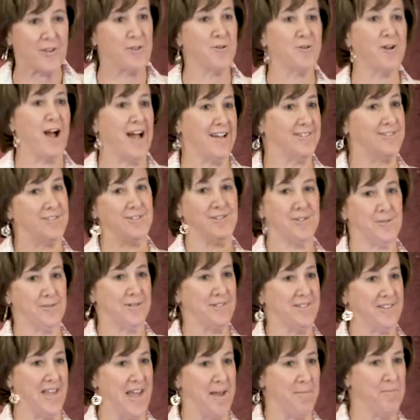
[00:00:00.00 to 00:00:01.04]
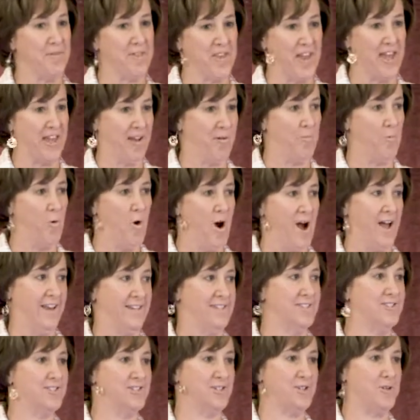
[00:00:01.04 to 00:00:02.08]
you guys to do the same thing.
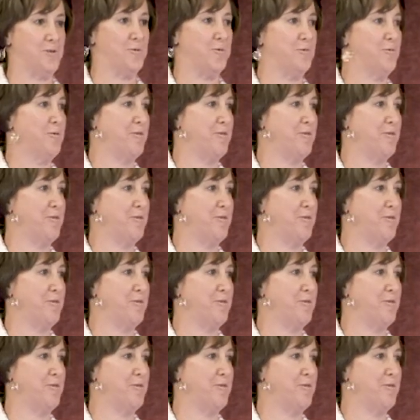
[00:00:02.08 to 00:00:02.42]
1, 2,